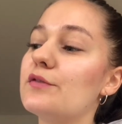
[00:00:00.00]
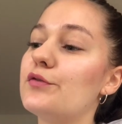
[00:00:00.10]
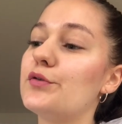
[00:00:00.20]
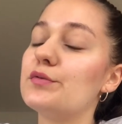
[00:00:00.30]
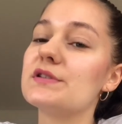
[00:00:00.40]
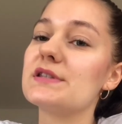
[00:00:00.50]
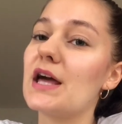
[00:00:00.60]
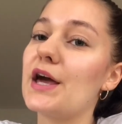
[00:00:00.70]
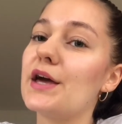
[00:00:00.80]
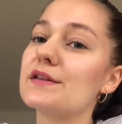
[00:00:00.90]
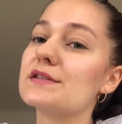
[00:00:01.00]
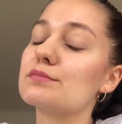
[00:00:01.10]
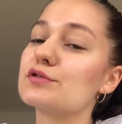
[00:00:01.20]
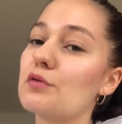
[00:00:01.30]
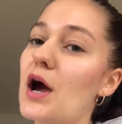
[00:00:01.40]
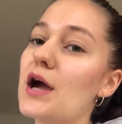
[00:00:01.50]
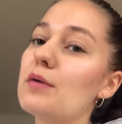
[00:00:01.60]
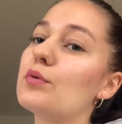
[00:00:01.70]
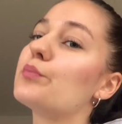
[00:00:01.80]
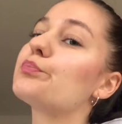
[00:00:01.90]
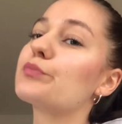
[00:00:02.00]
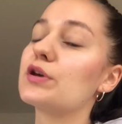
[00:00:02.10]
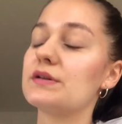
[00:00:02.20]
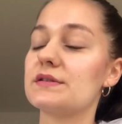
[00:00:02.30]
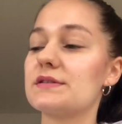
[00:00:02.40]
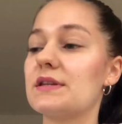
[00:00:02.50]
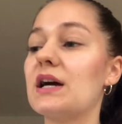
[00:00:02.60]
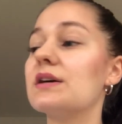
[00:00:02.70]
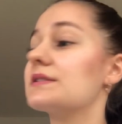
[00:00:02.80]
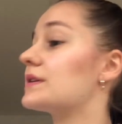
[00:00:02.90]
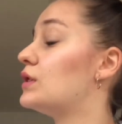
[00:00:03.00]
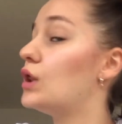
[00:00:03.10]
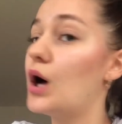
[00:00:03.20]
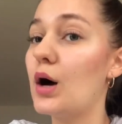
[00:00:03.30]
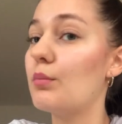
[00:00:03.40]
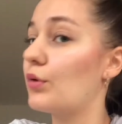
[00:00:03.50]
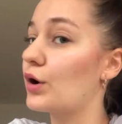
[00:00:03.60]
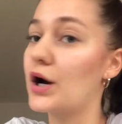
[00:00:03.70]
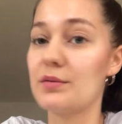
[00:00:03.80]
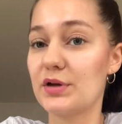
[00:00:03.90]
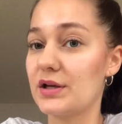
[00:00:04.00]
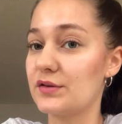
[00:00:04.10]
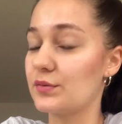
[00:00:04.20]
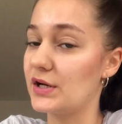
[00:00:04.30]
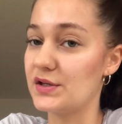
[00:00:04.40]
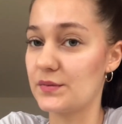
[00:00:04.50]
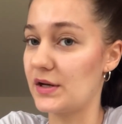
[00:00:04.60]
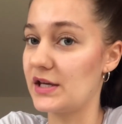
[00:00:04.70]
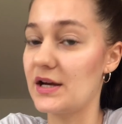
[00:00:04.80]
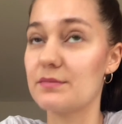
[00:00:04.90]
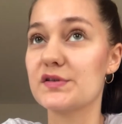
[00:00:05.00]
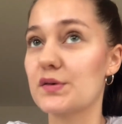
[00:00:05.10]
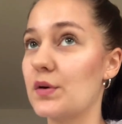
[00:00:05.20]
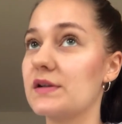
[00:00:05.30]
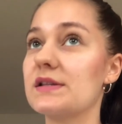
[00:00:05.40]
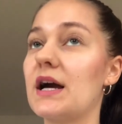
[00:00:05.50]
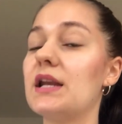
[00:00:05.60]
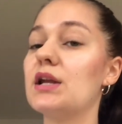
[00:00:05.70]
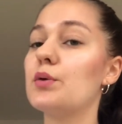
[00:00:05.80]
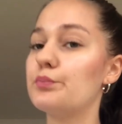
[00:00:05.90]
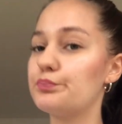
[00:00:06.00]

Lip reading: if you would stay and subscribe, because there's a lot more coming 2020. I'm so excited.